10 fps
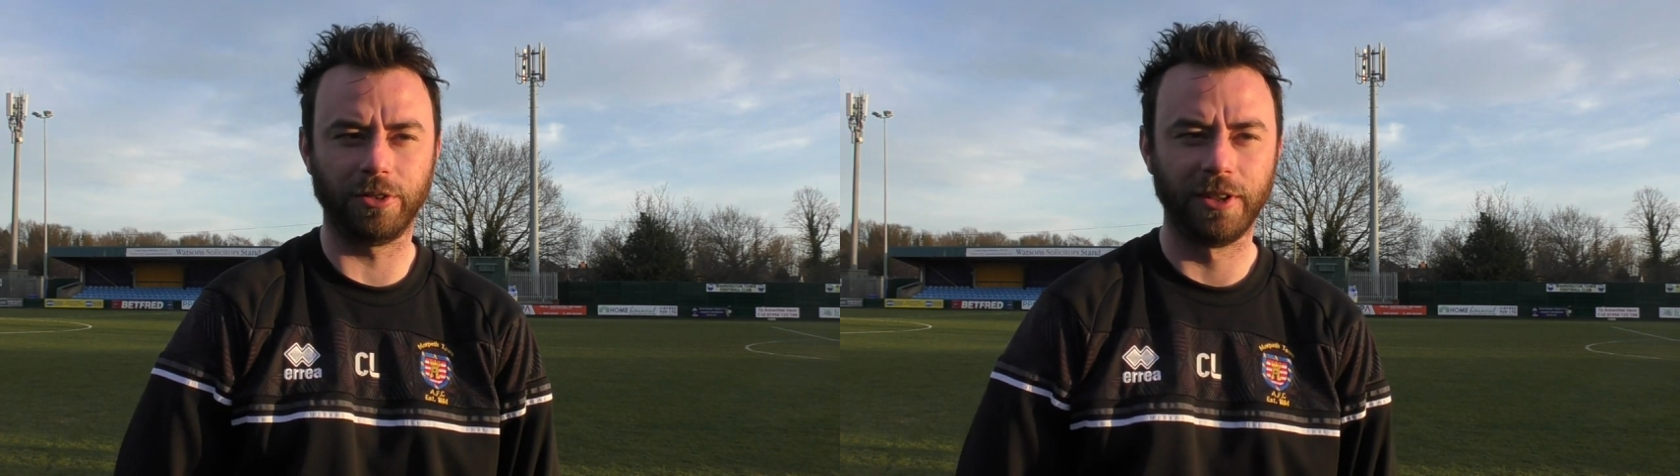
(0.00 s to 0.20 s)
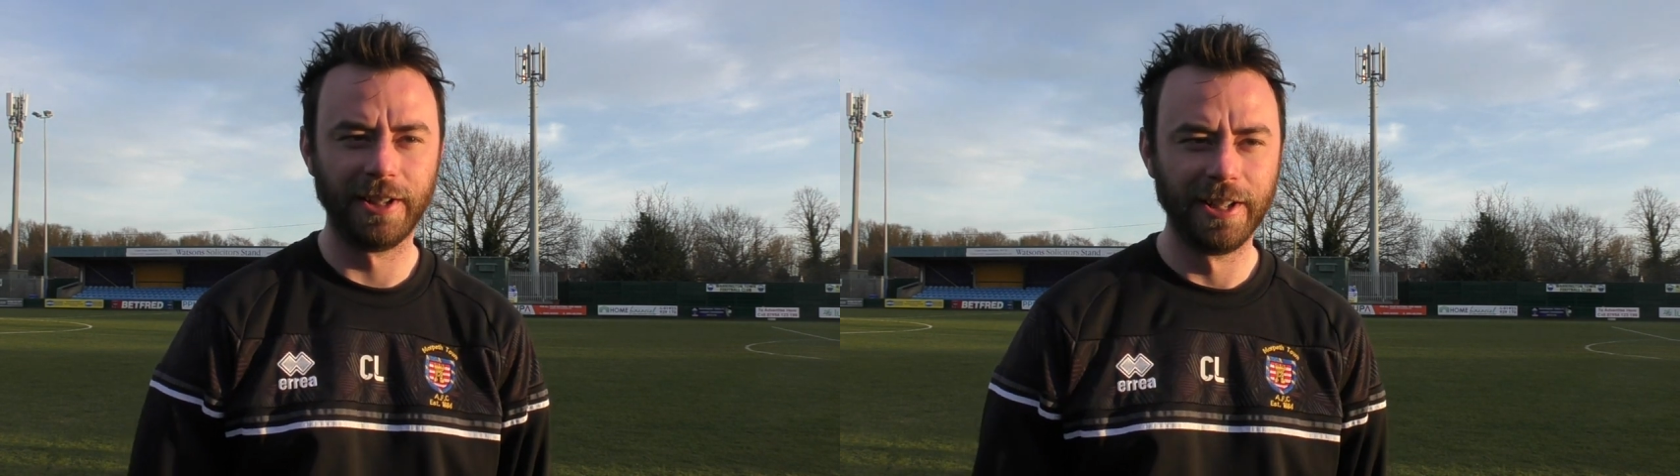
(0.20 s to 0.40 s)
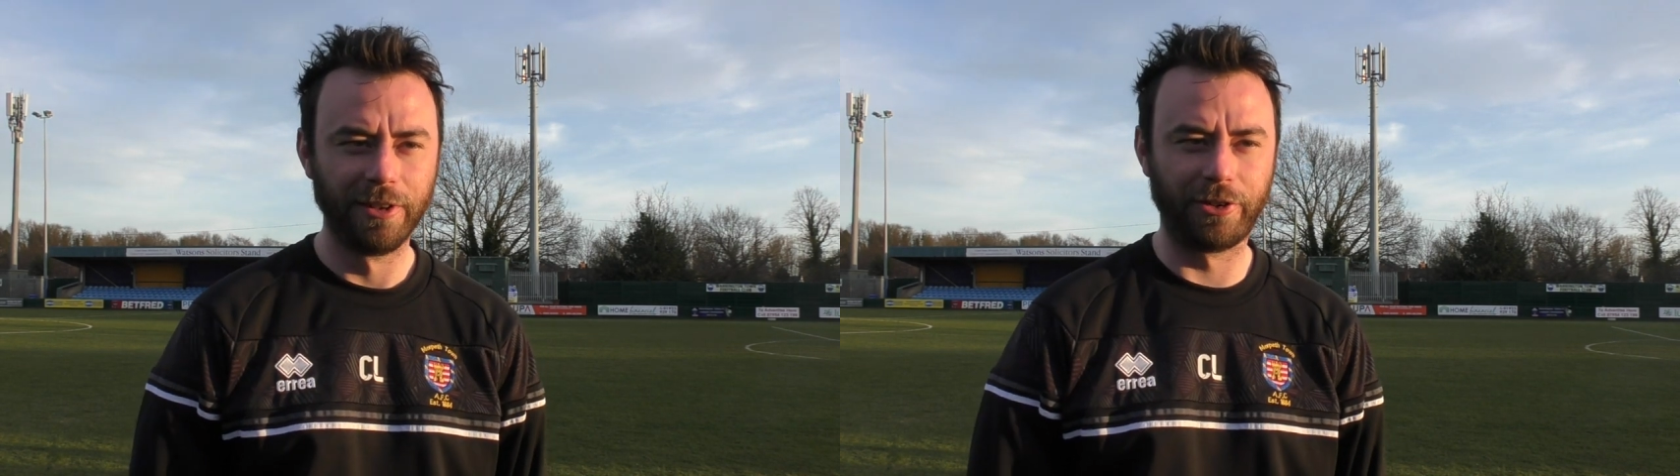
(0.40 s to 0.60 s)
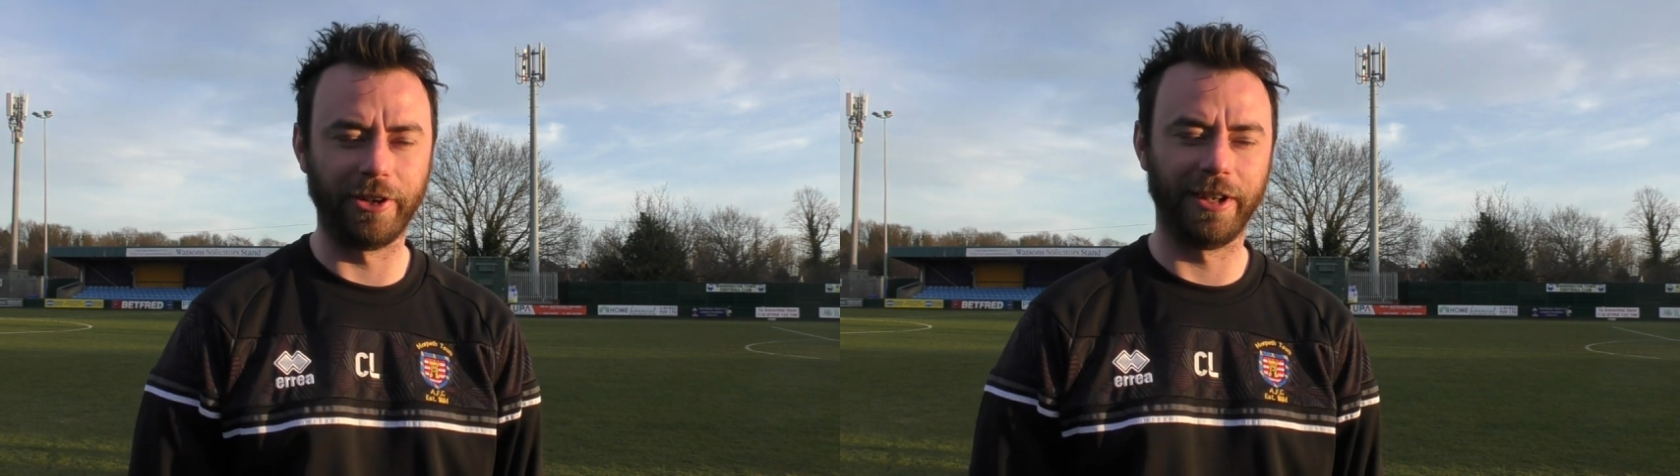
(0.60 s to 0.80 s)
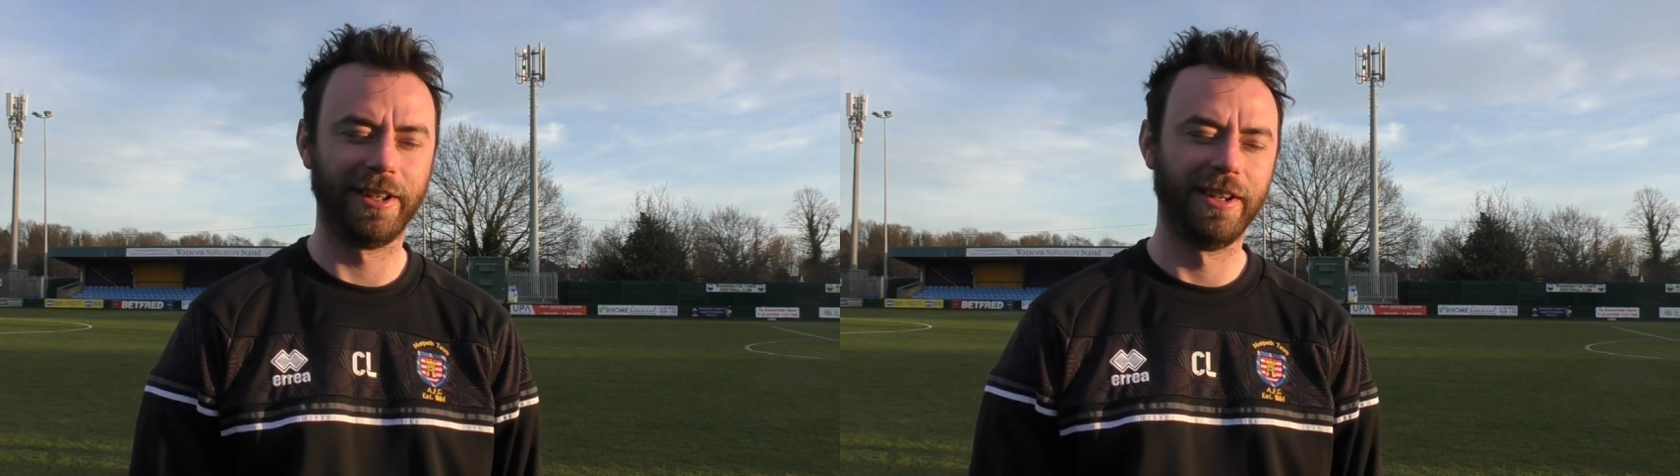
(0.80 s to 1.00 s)

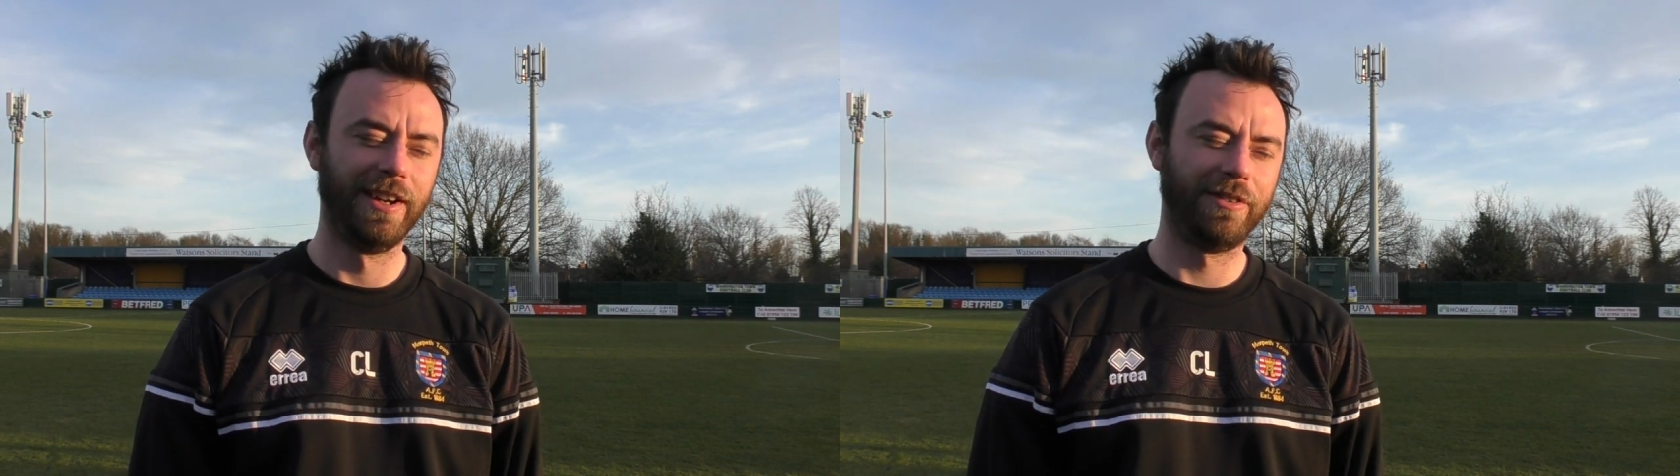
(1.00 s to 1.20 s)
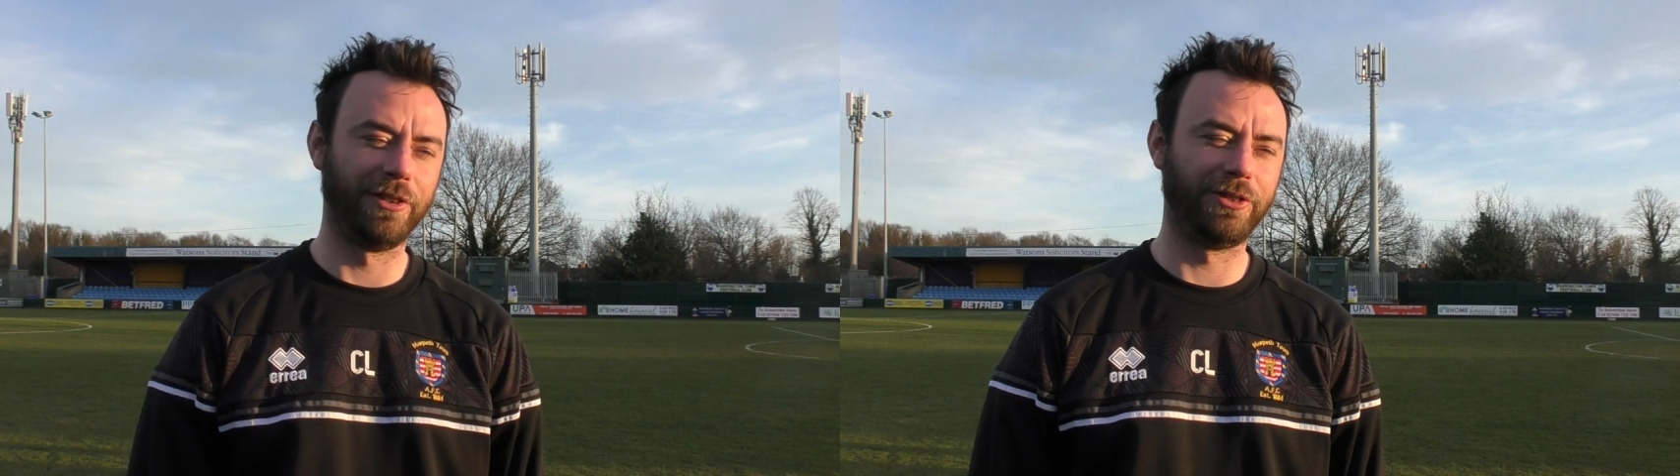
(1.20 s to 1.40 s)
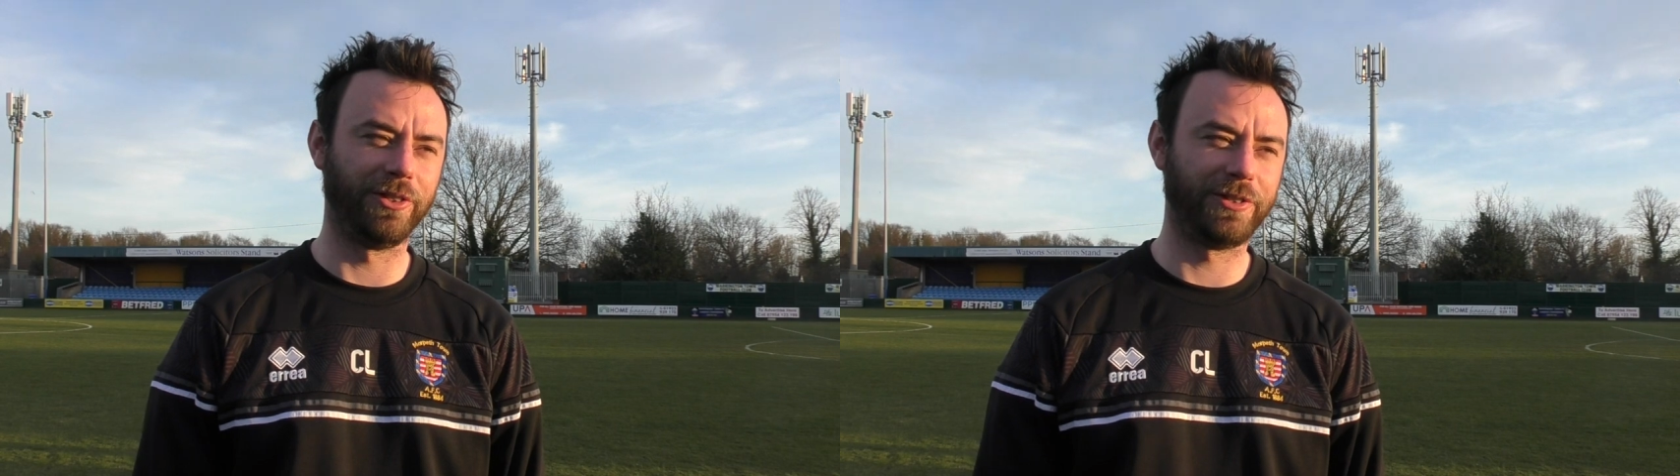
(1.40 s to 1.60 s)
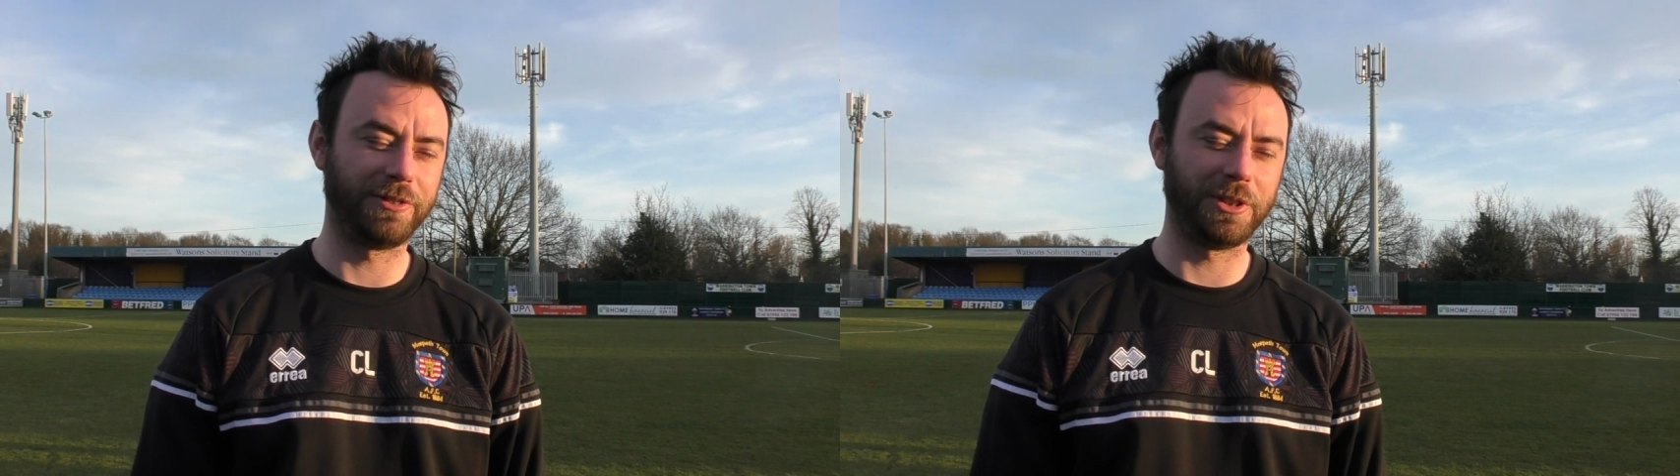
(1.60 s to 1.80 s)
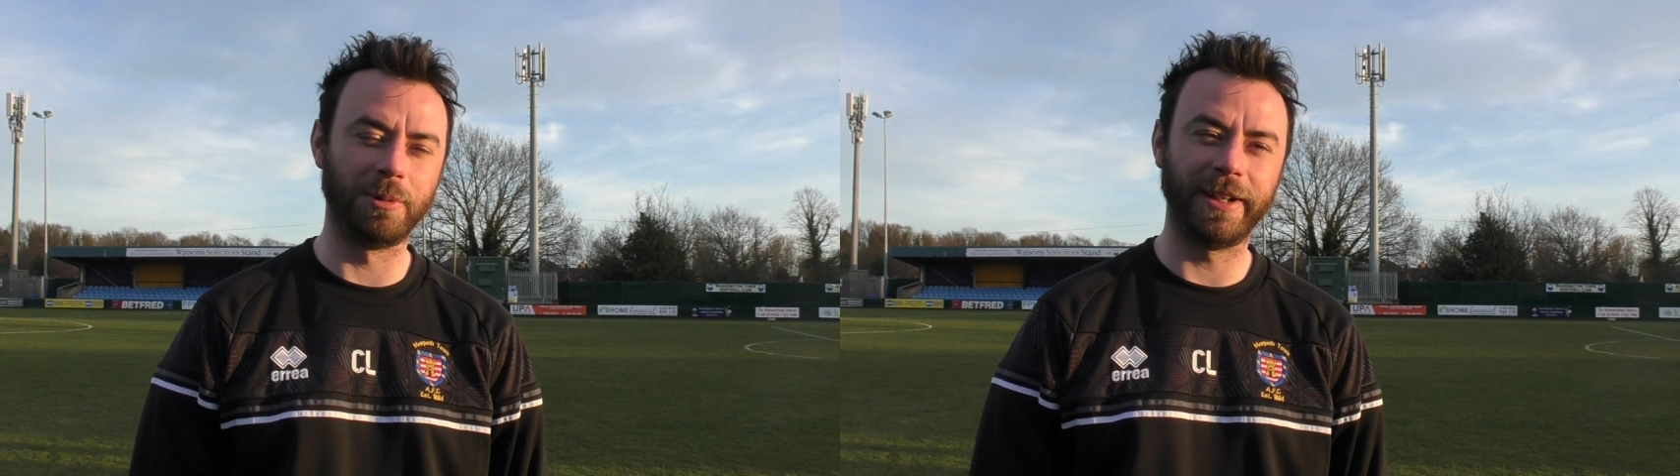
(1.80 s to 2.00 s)
for
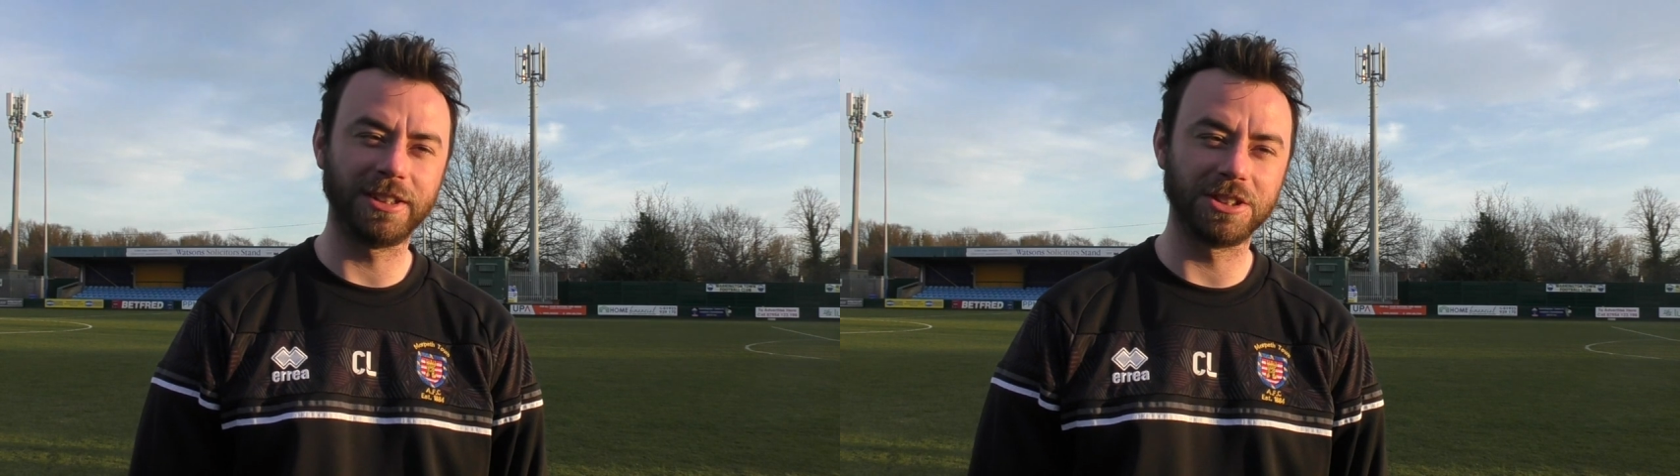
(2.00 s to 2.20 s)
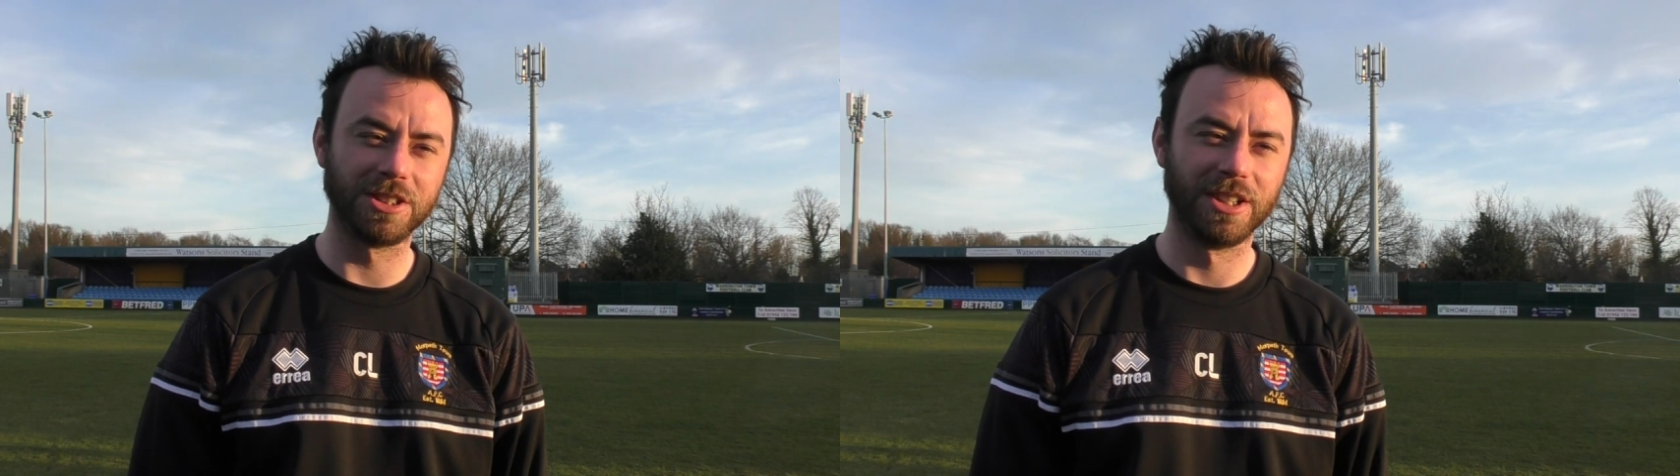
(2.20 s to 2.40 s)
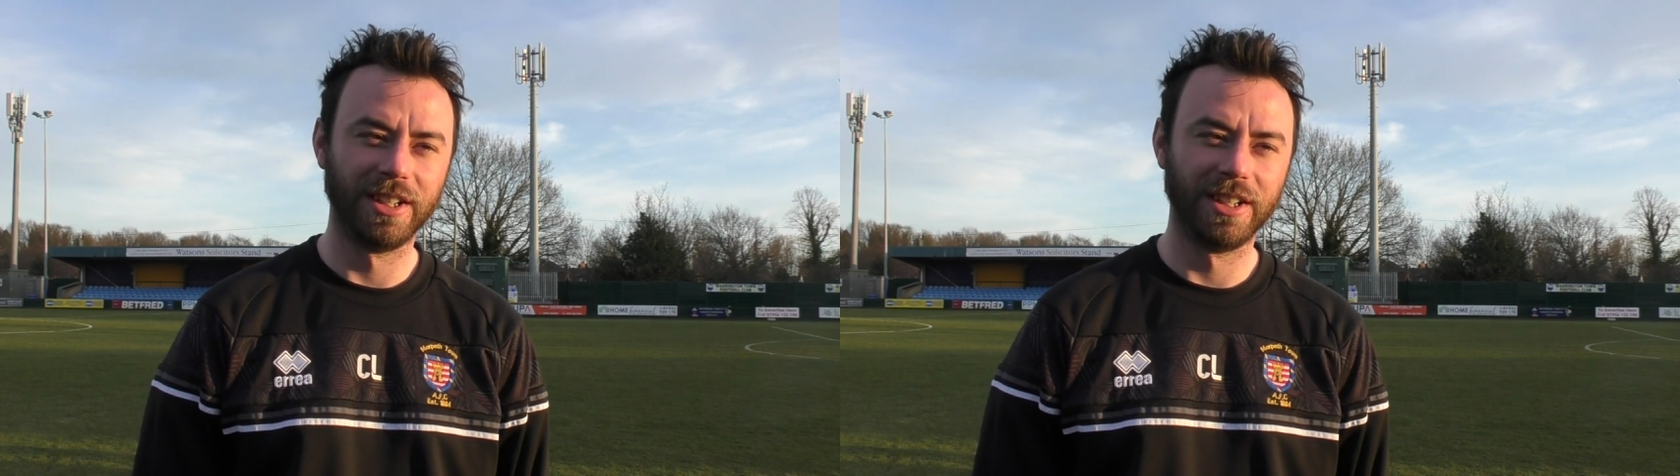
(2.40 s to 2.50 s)
50 minutes.